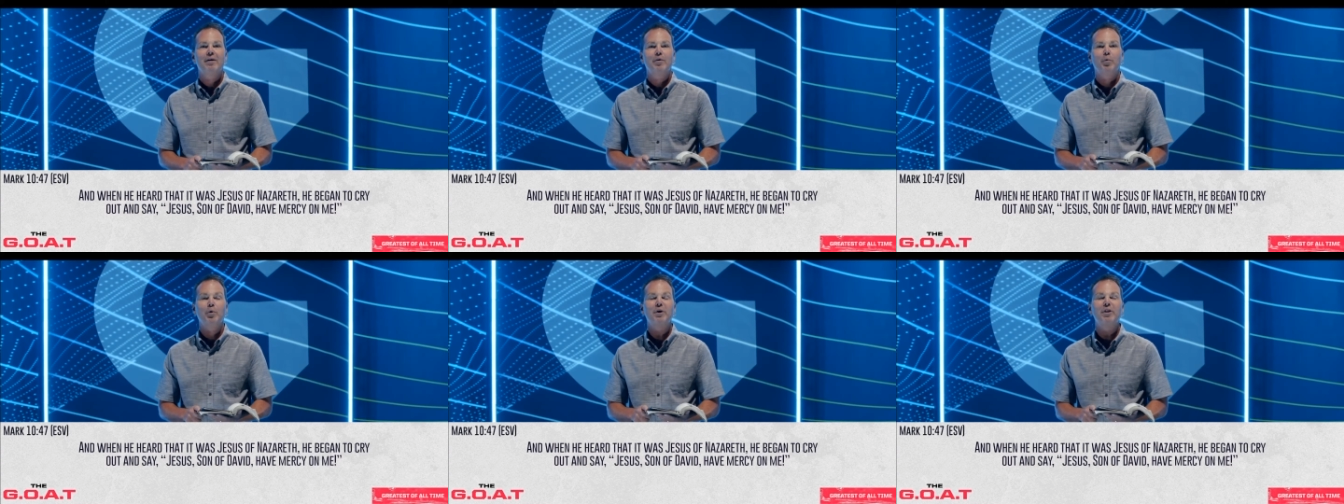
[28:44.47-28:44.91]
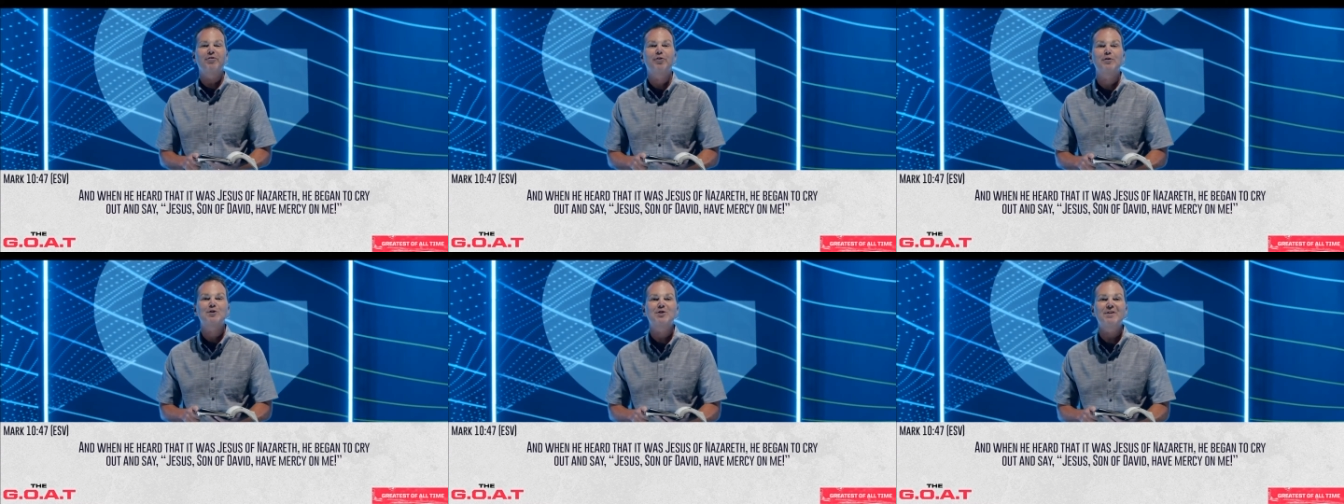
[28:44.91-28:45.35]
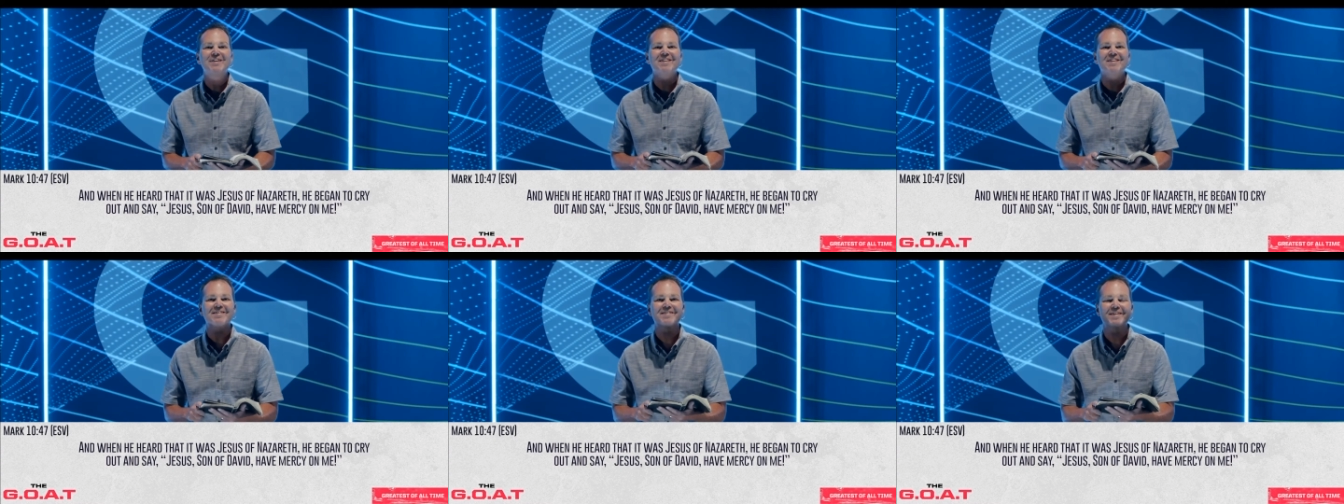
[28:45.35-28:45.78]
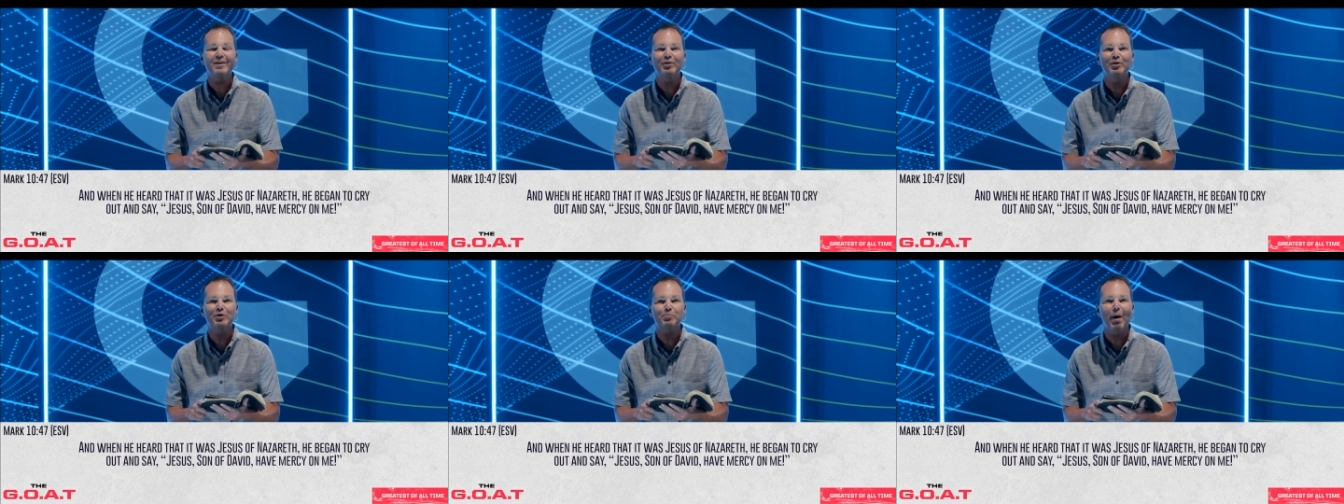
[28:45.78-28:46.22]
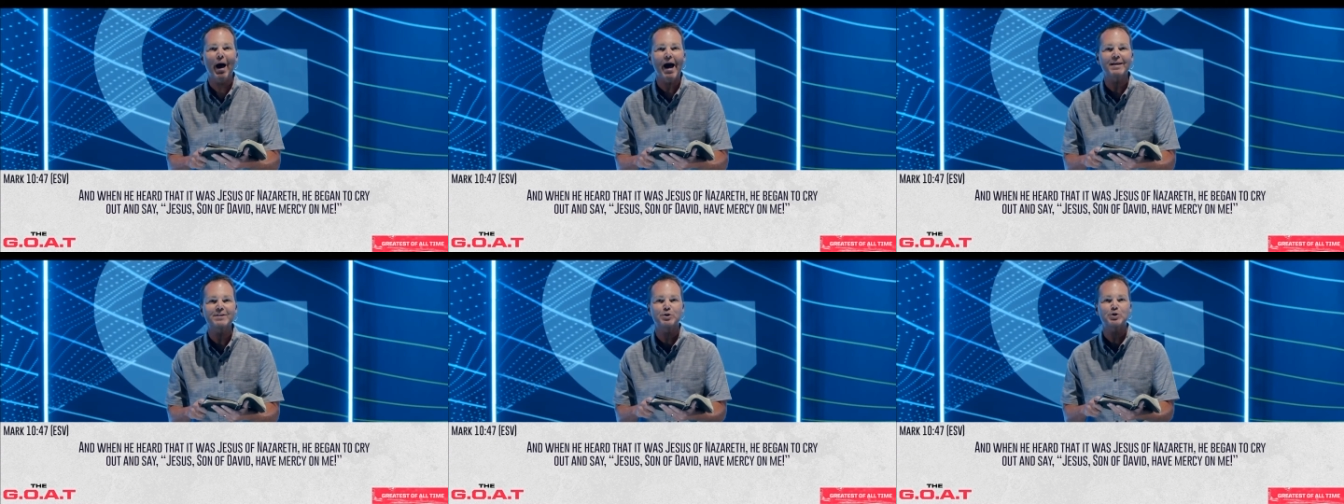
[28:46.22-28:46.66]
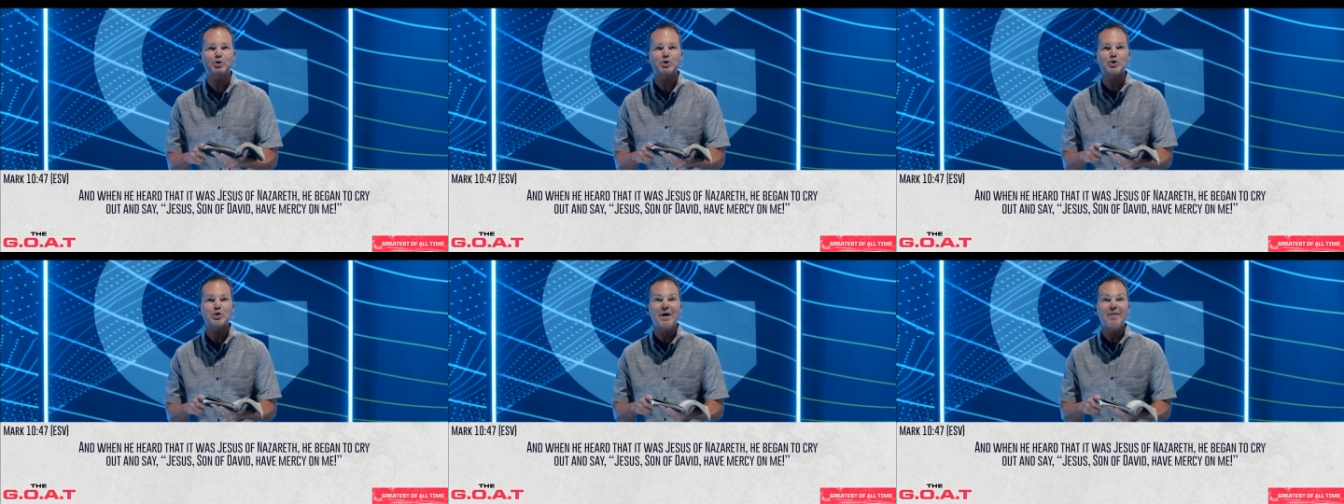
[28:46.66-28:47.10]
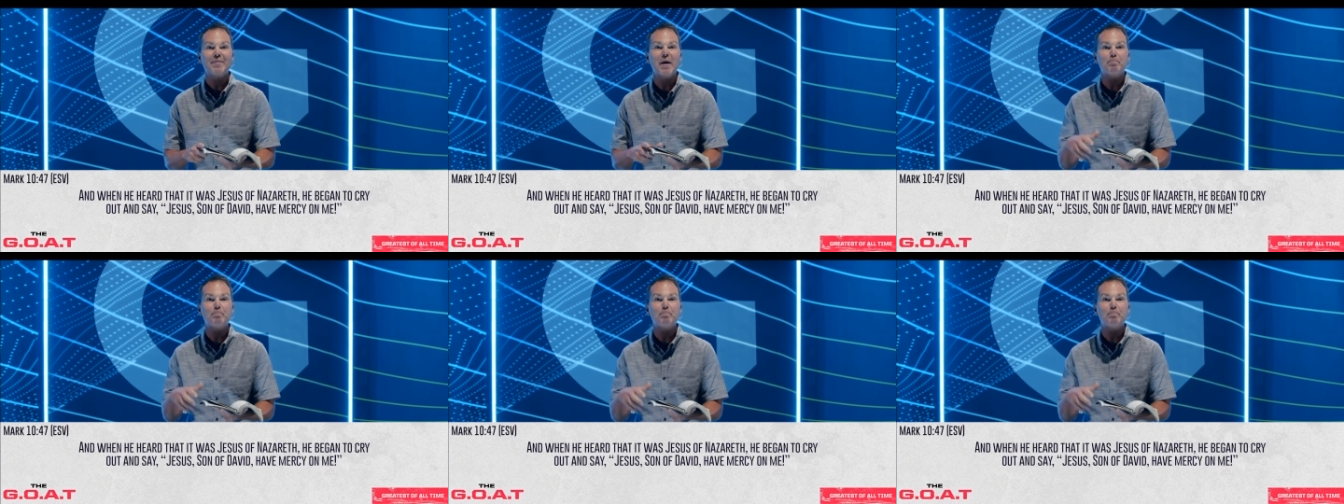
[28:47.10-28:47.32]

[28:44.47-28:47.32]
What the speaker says: One of the first things I see in this passage is that